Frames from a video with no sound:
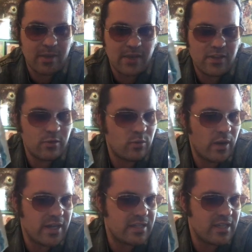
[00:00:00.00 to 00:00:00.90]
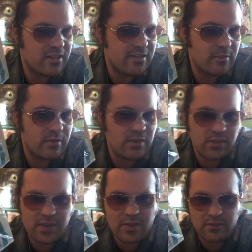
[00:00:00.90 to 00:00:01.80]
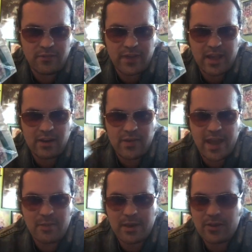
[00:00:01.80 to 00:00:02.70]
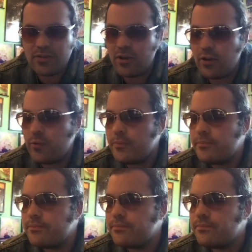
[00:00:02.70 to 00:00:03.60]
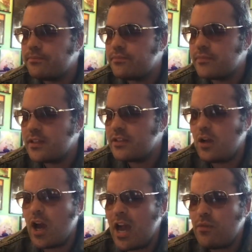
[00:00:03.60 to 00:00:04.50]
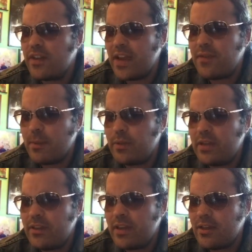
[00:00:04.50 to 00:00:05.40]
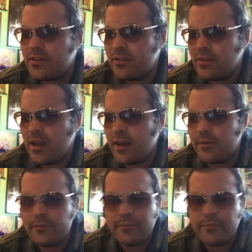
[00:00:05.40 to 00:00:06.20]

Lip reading: I think it was why he did some of these. I think he's a fan of anime, so. No, I don't think, I believe he is, yeah.